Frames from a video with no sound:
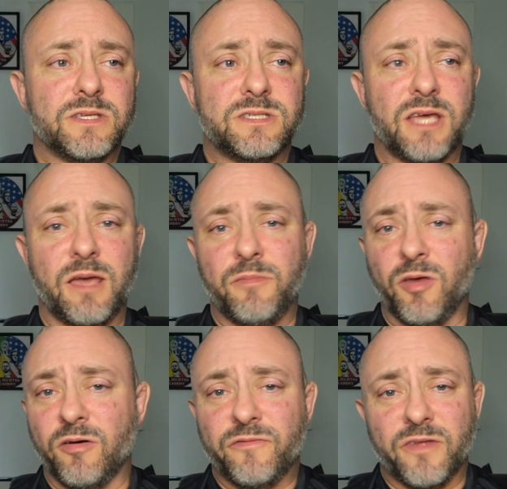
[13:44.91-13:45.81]
Same,
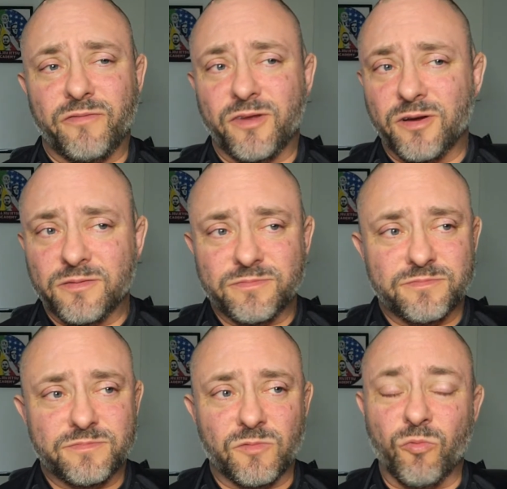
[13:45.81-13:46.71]
you know, if they're
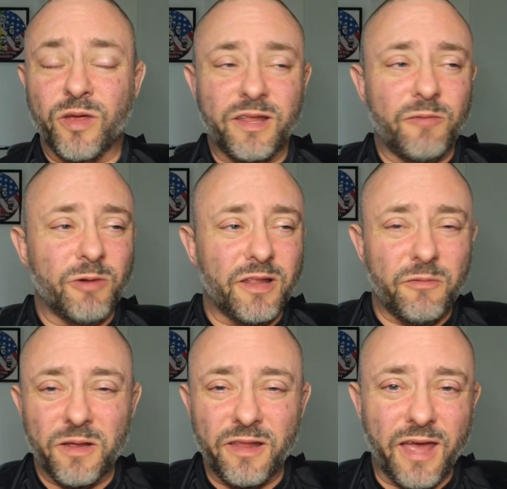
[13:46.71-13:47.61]
really, really,
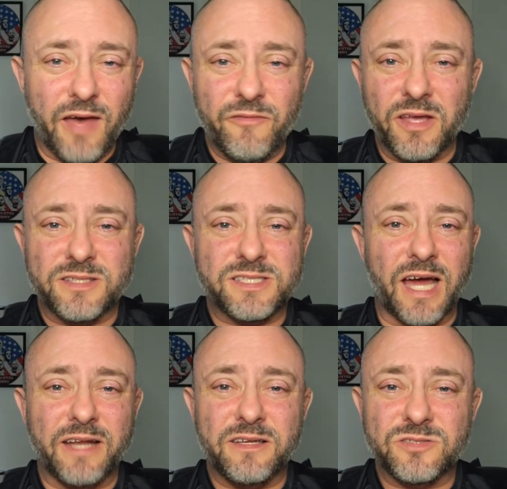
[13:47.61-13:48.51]
really heavy in
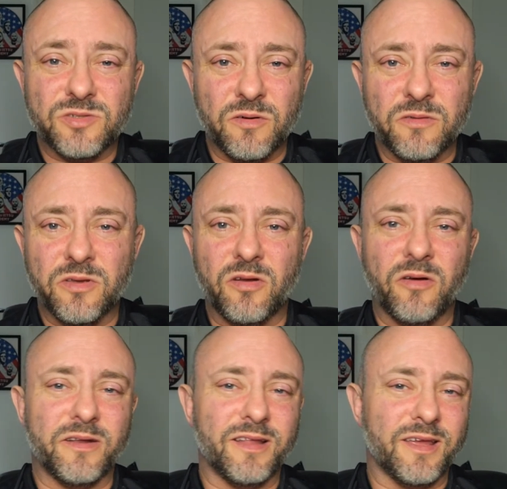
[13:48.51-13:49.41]
side control, you
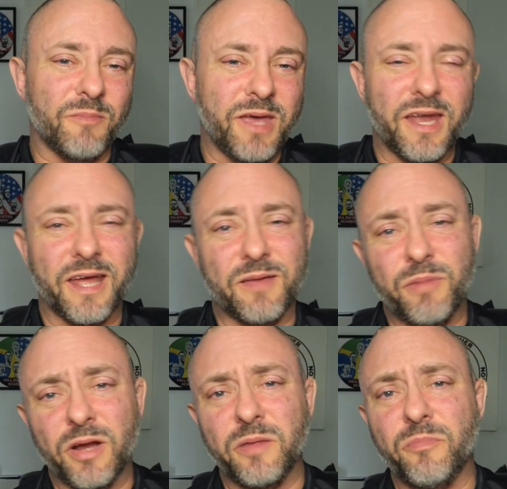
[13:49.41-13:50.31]
know, and like, man, I can
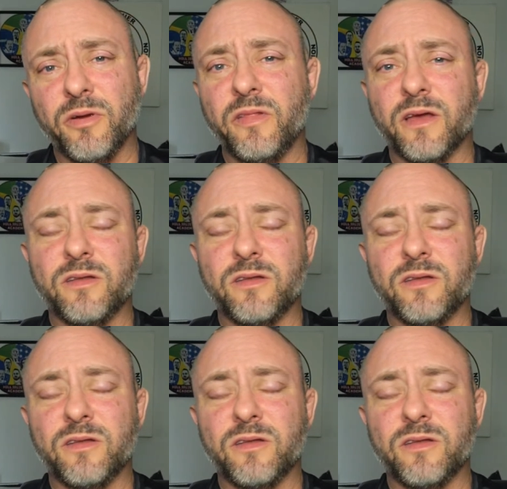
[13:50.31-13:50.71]
barely breathe.